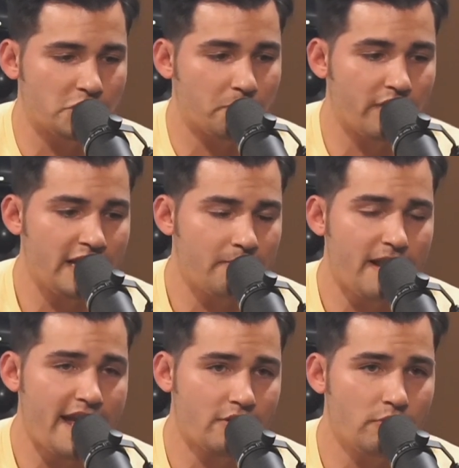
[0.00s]
just plain
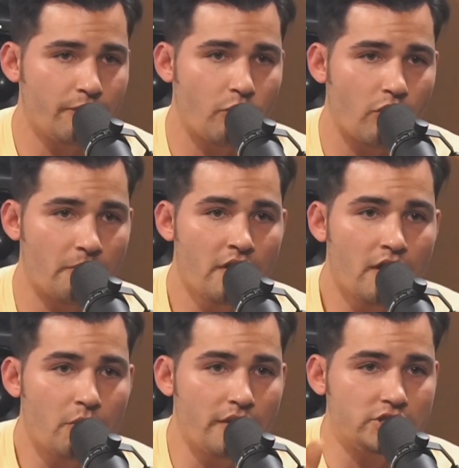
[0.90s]
black uniform
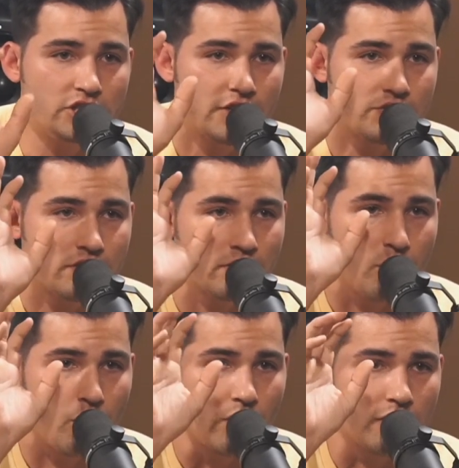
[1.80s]
with just
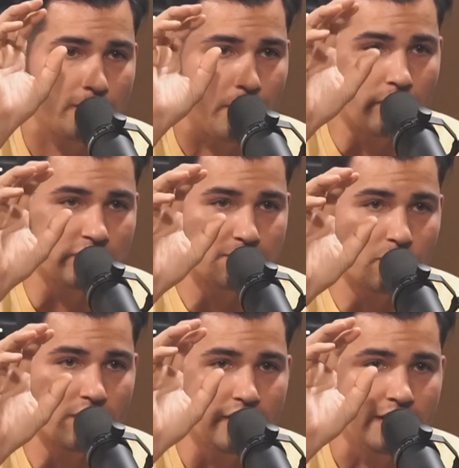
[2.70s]
the word
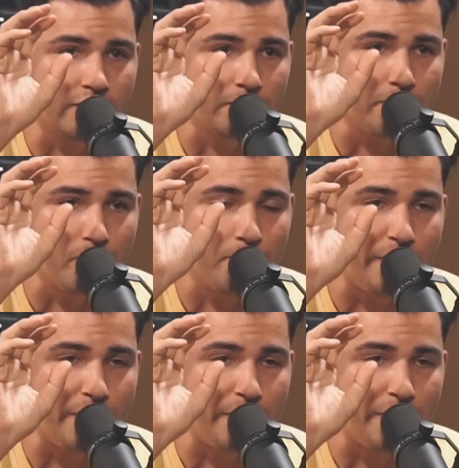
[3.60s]
Baltimore in